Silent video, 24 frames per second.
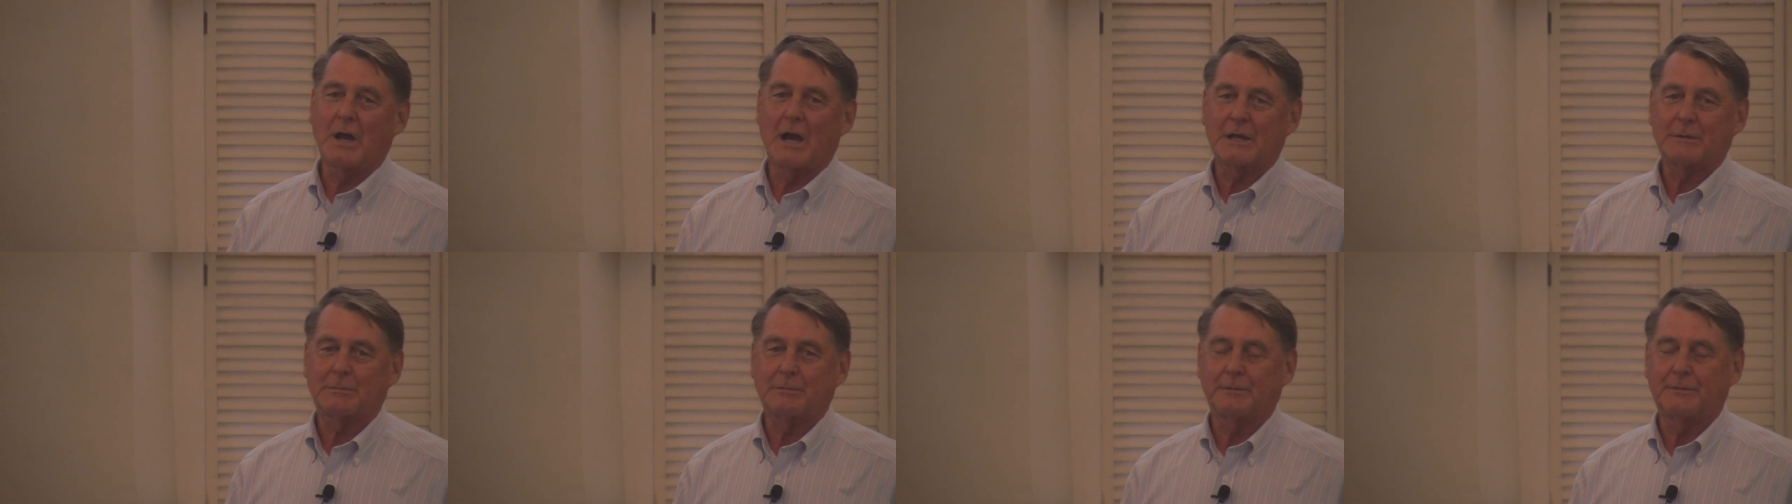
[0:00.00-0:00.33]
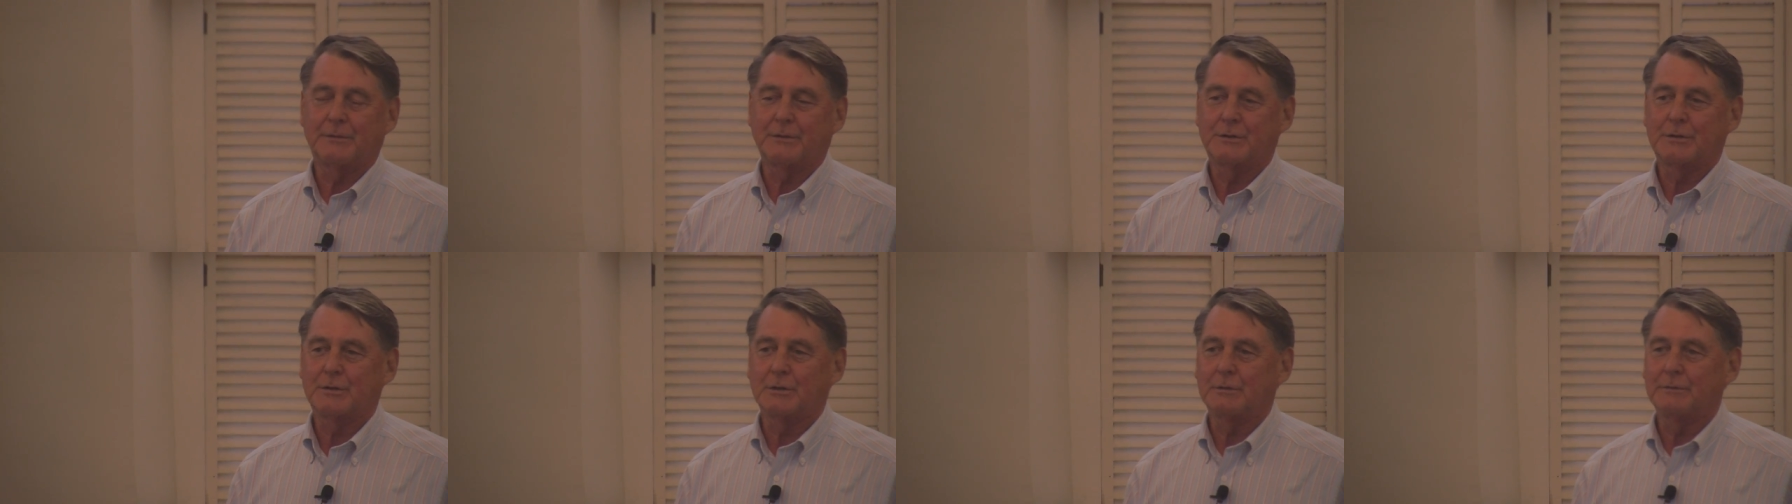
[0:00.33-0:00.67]
Hospital
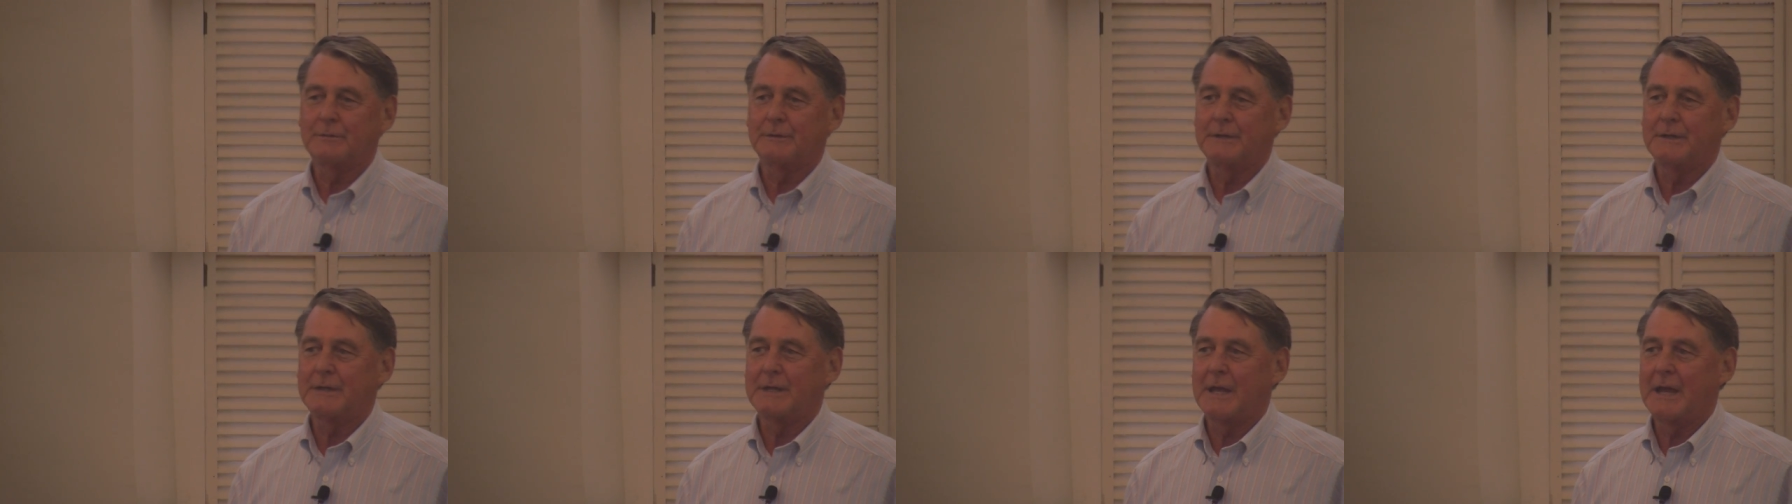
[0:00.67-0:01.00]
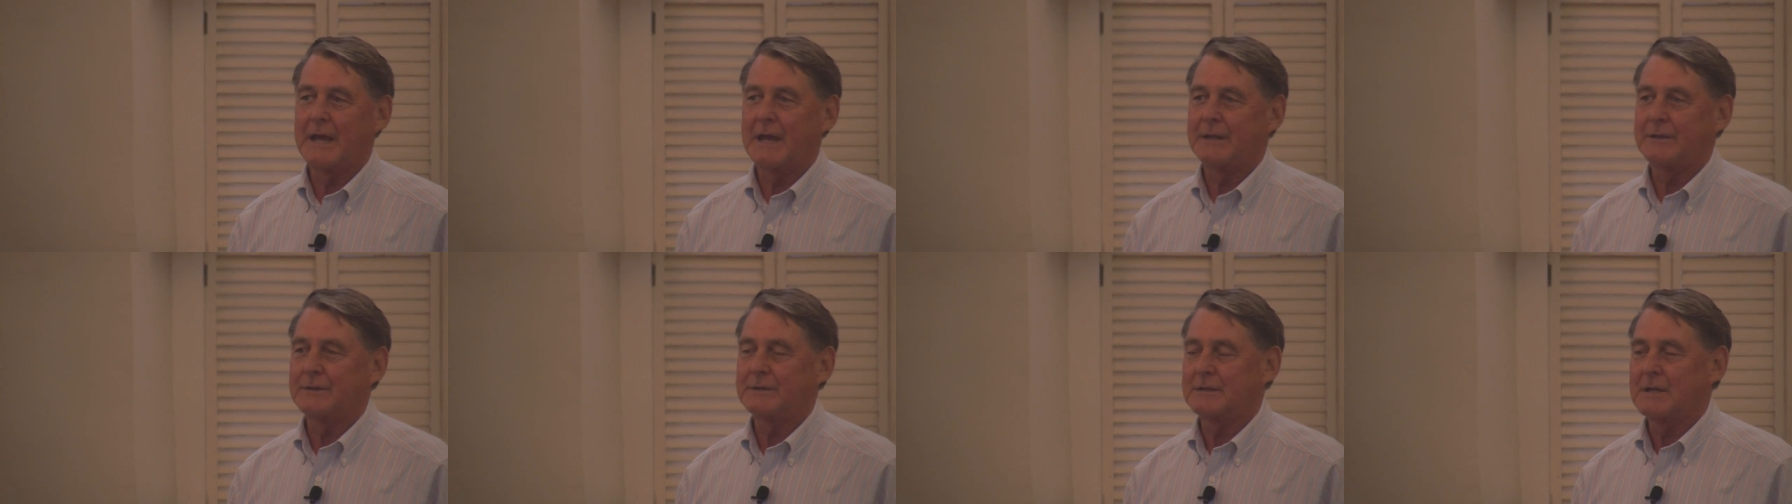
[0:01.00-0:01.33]
for Children
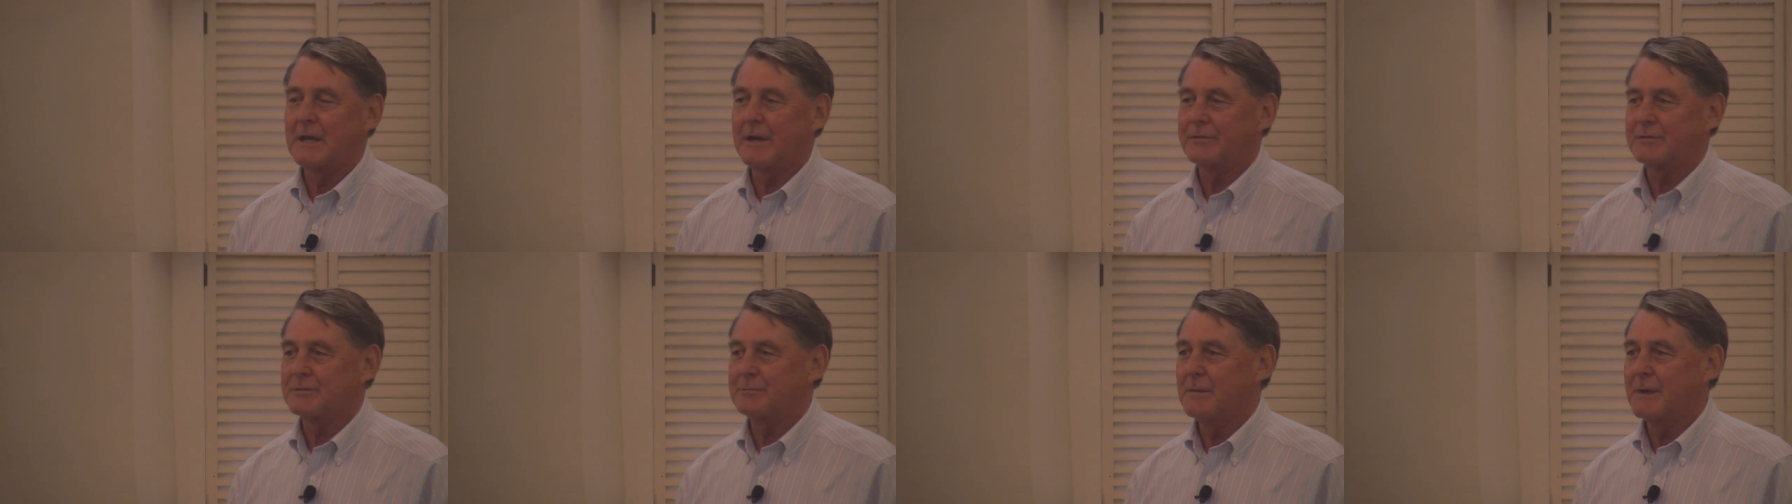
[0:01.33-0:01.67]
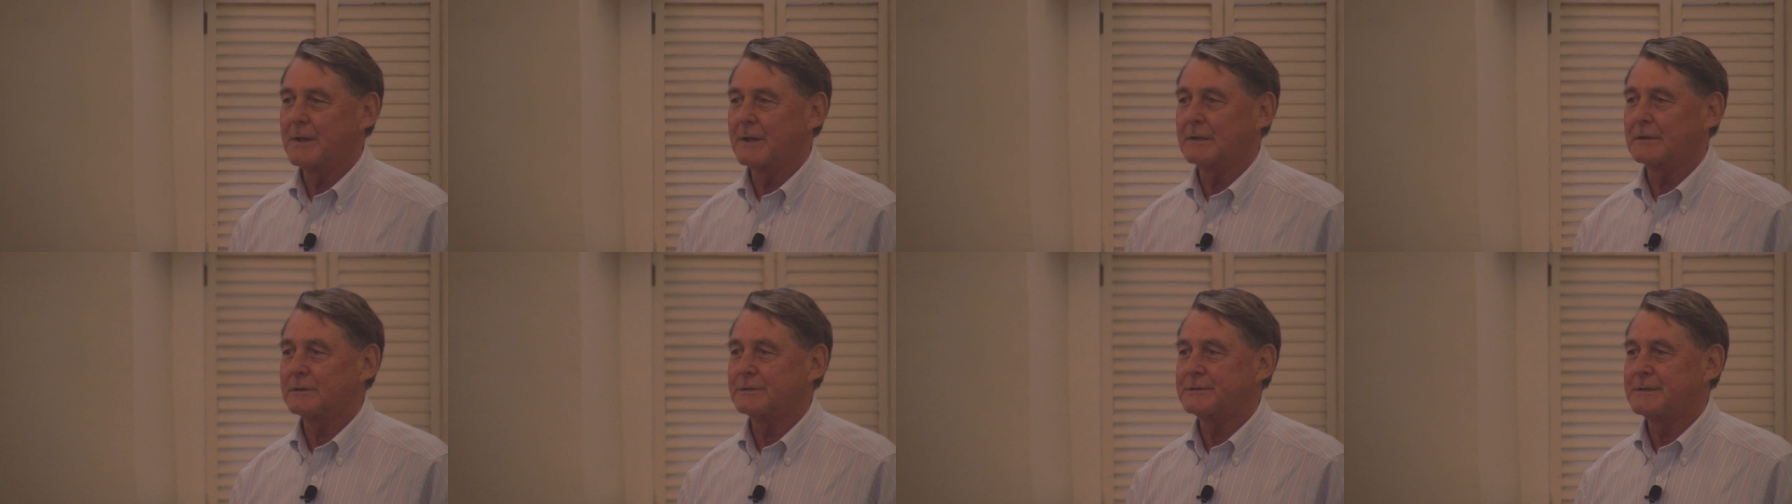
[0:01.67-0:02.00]
and Tufts
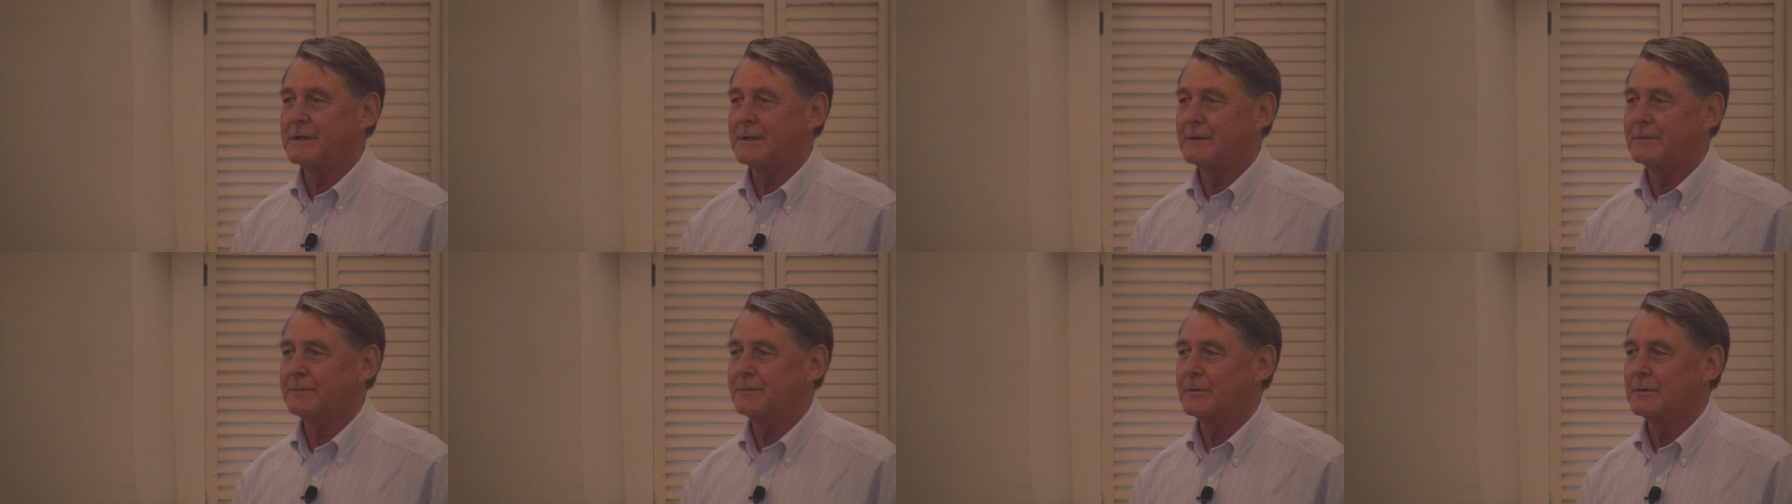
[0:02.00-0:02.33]
Medical Center